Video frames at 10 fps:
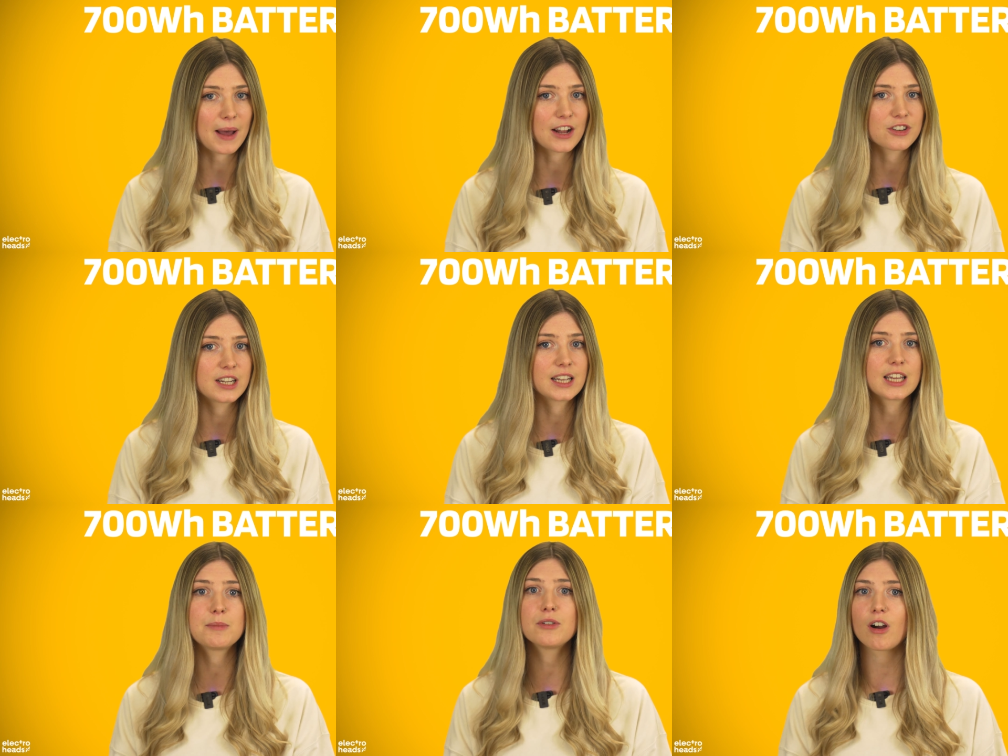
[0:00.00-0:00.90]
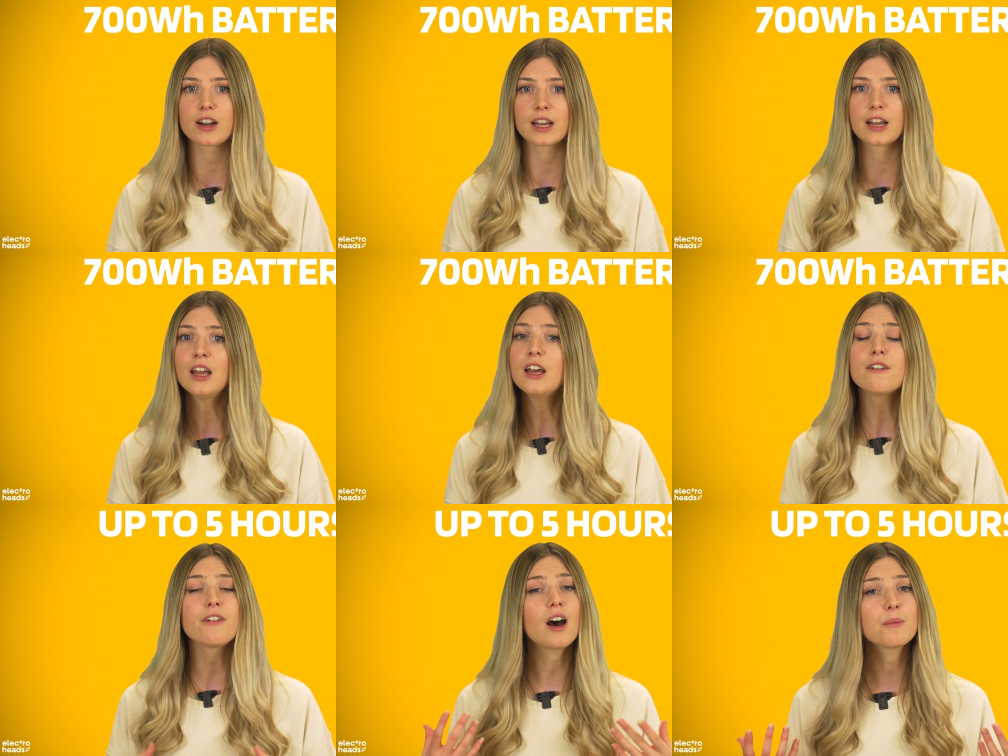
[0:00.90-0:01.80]
battery can keep you riding
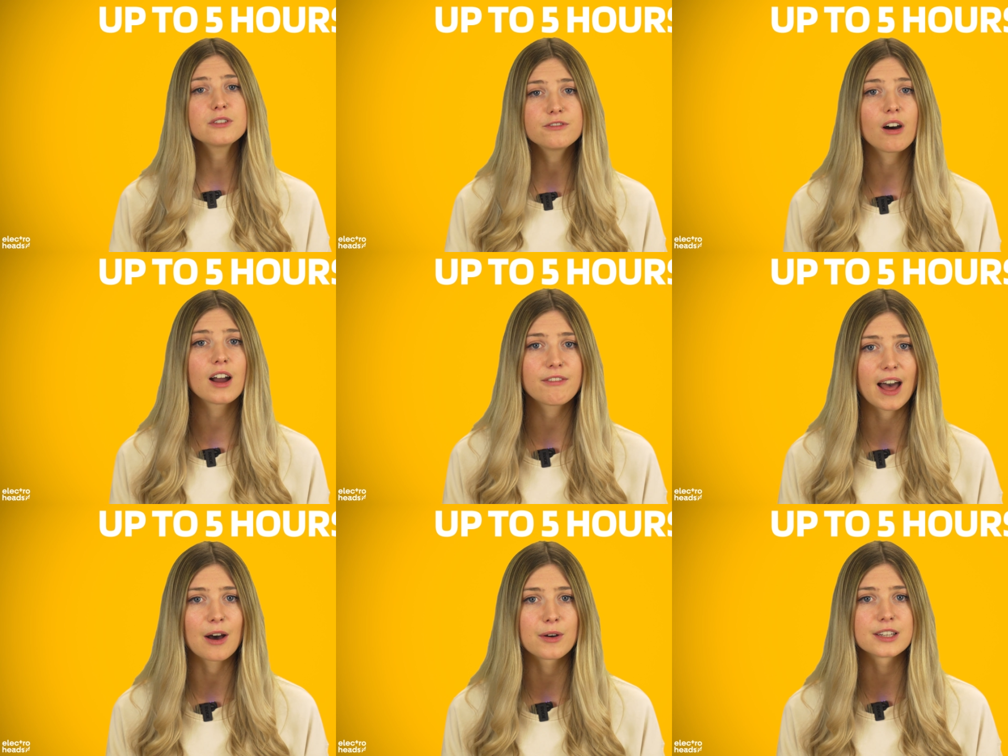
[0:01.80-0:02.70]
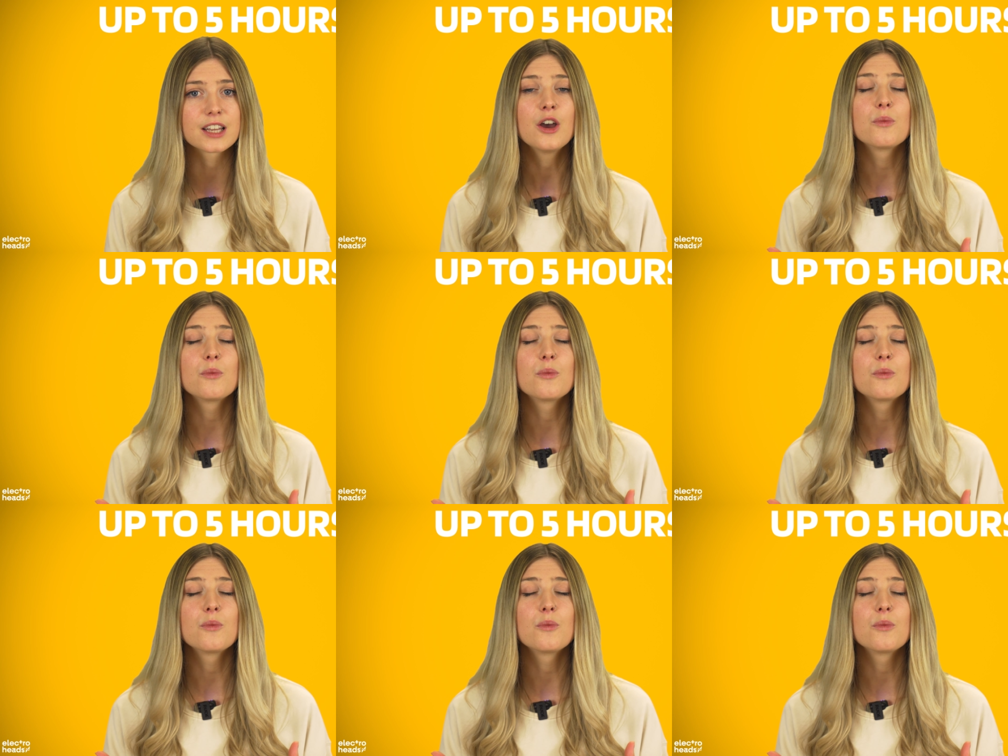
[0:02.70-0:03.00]
for up to 5 hours